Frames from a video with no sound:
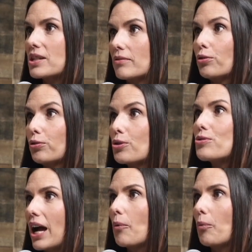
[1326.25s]
and through
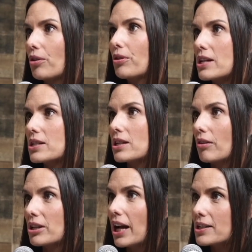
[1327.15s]
that we're creating our
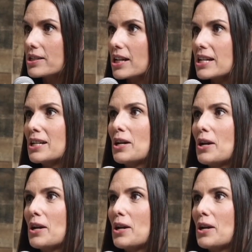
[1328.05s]
reality. True.